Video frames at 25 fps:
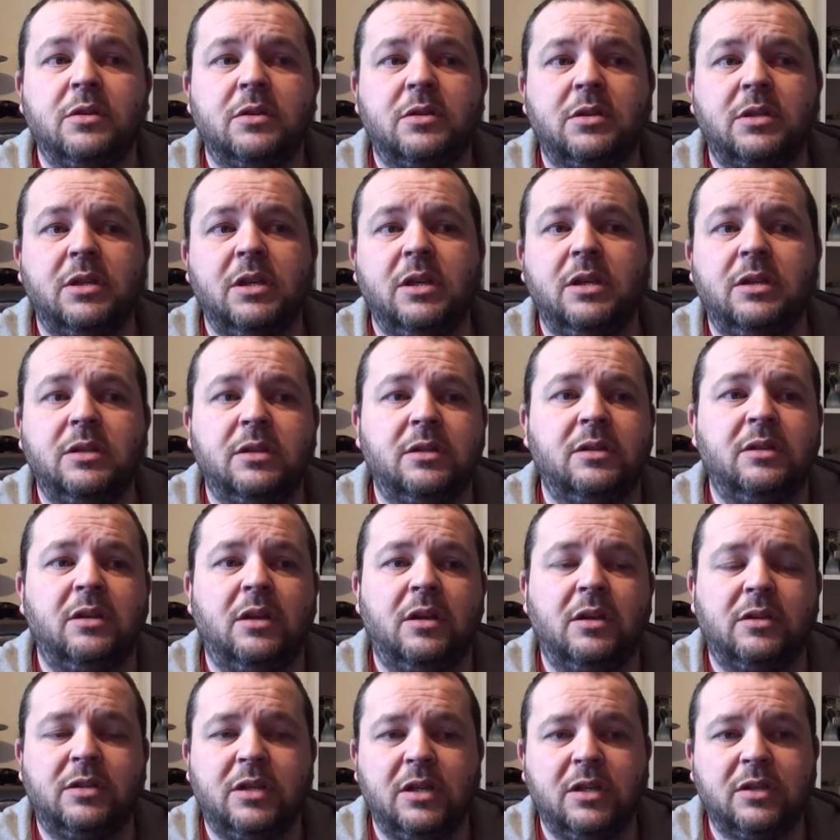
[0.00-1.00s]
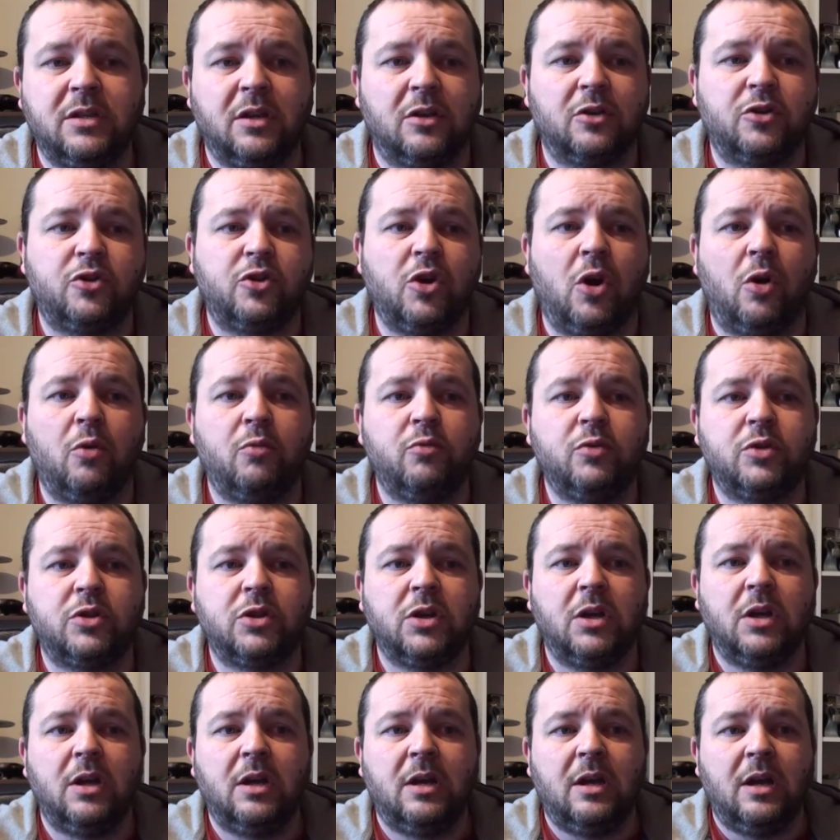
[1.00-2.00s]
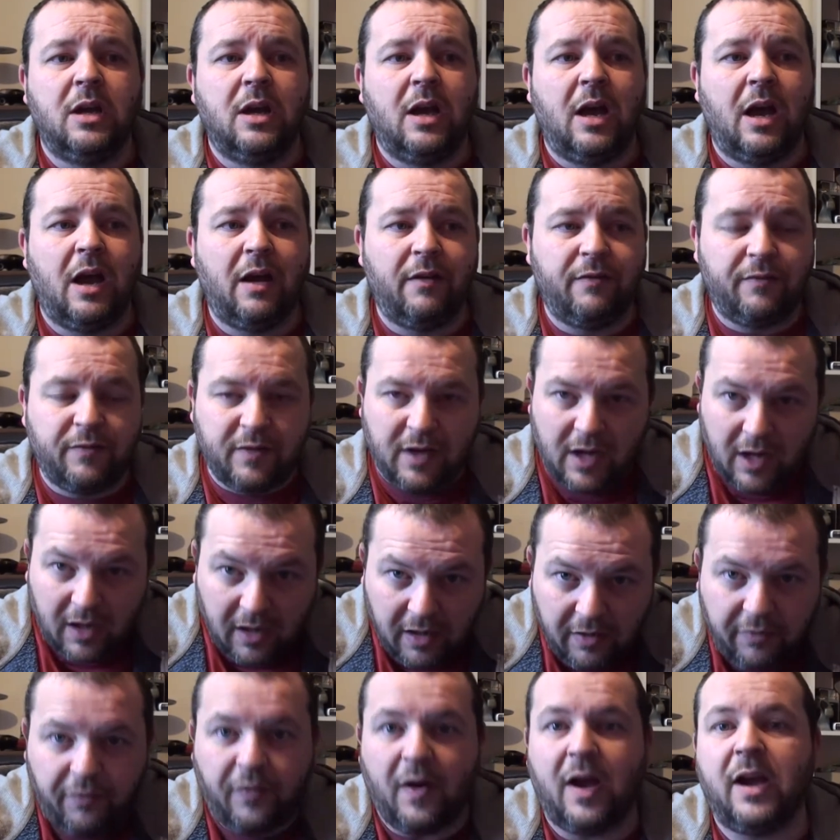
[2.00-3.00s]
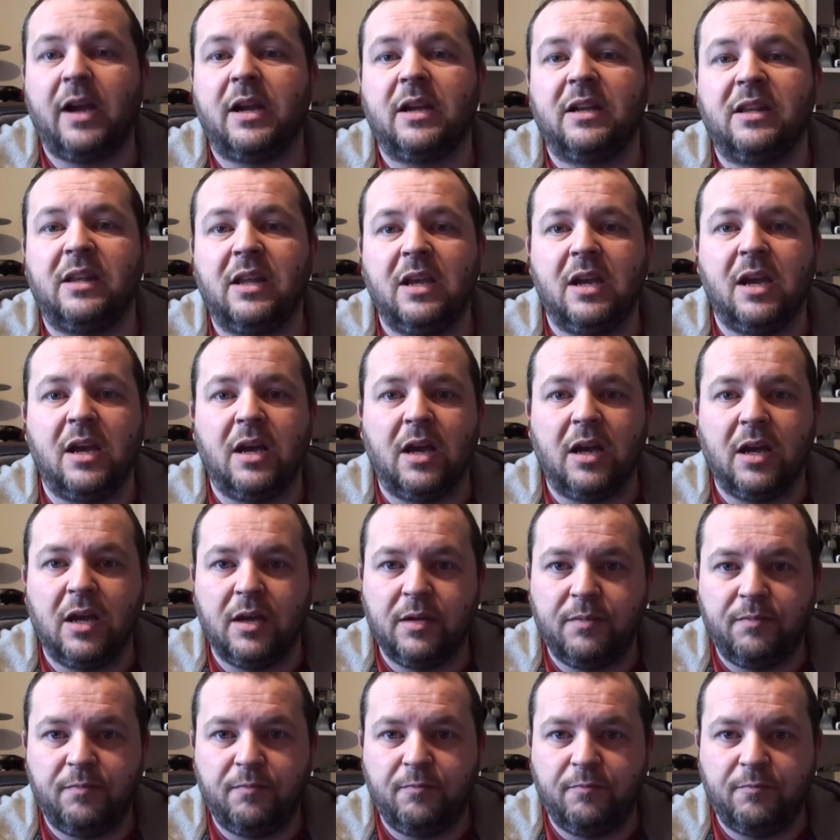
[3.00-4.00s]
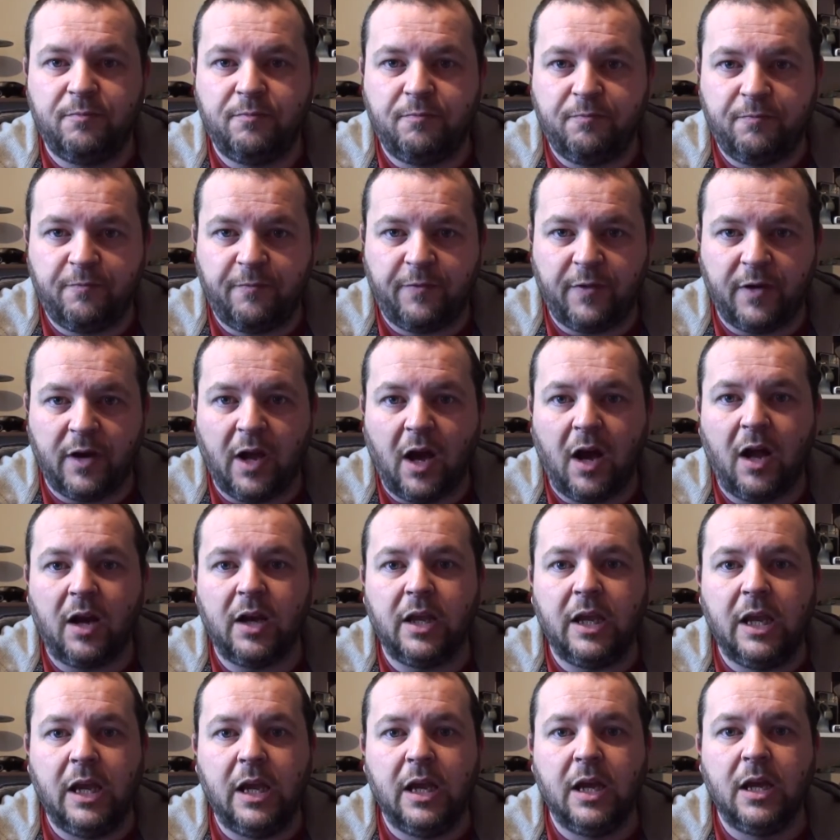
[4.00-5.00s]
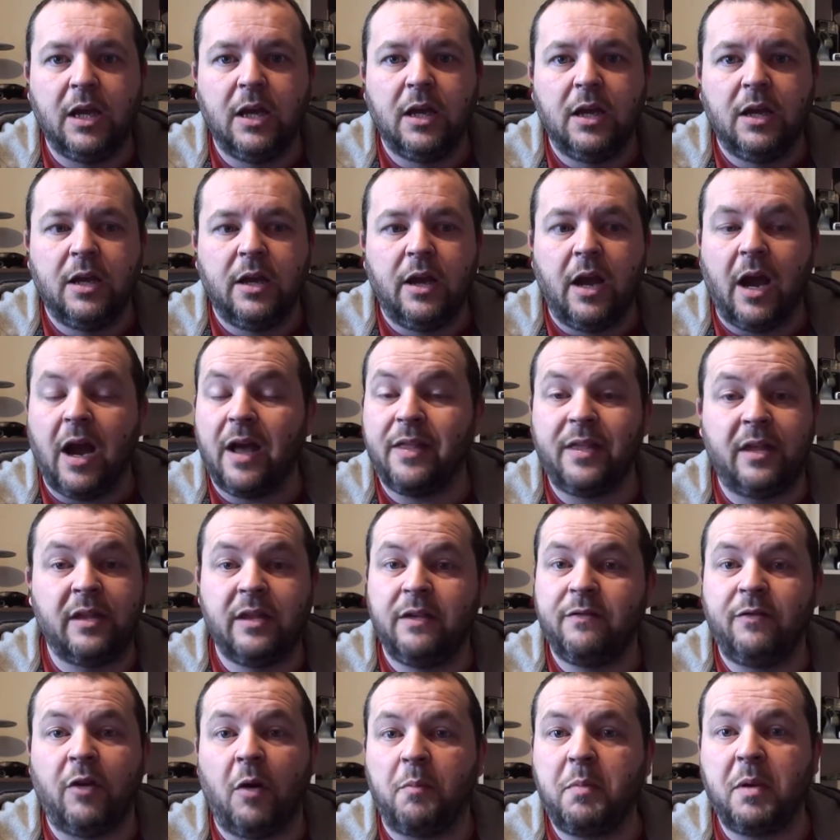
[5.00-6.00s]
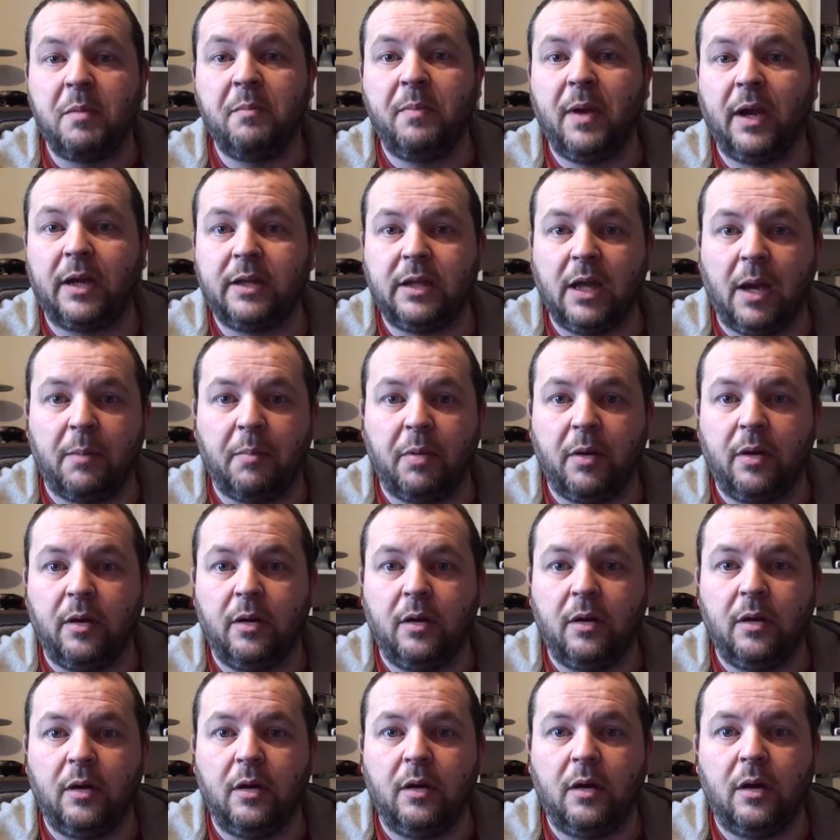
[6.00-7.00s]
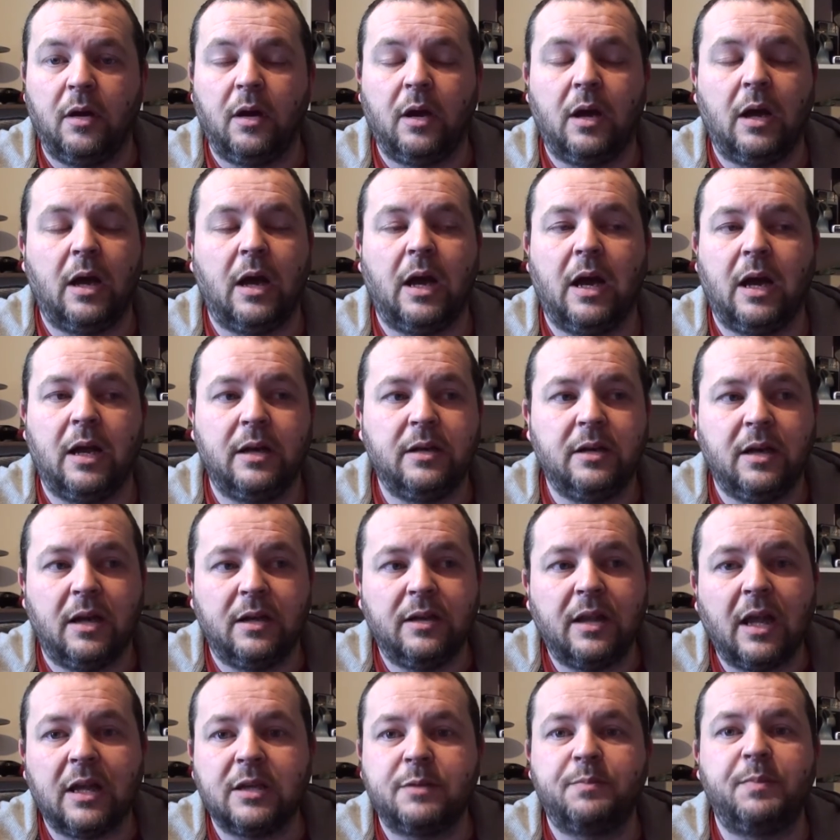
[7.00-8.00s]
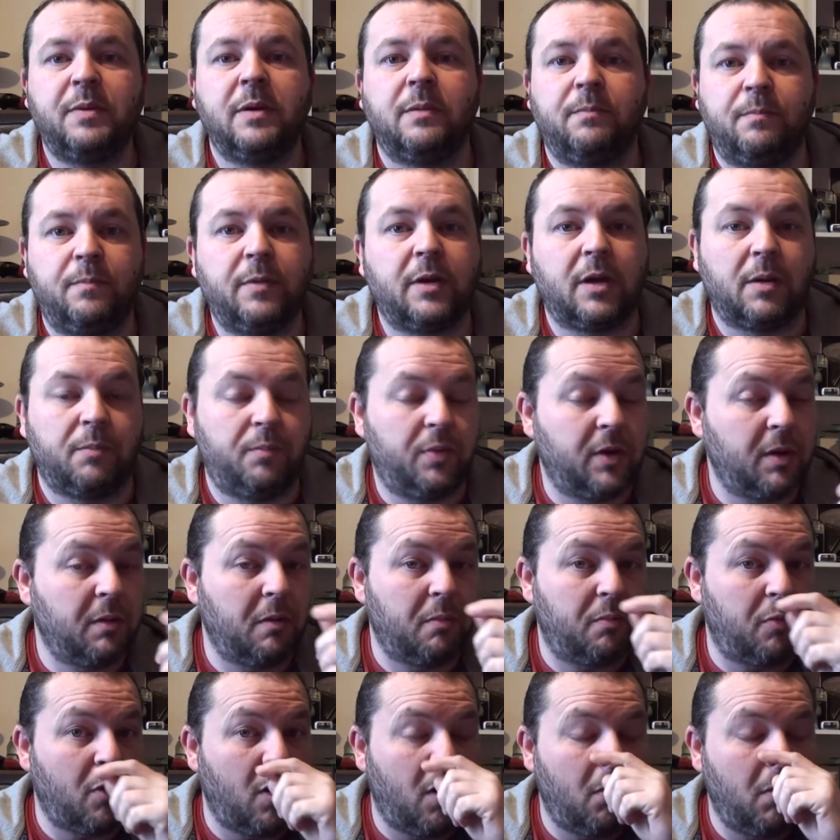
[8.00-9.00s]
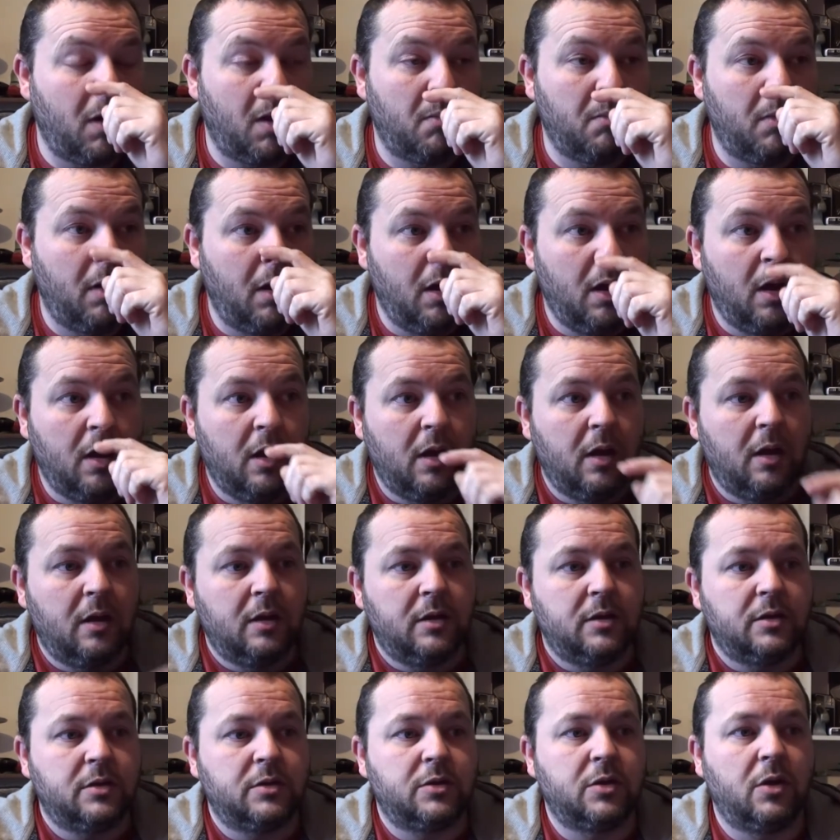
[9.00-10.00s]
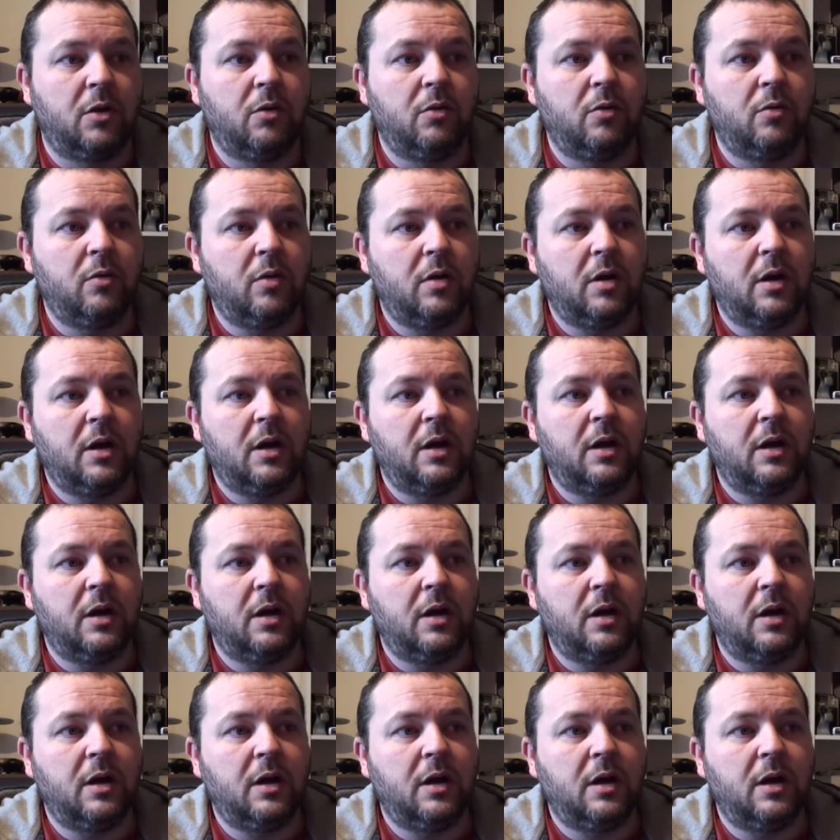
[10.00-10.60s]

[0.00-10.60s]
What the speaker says: seasonal shows have cliffhangered their finale and then they've not been picked up, and that's become a problem. So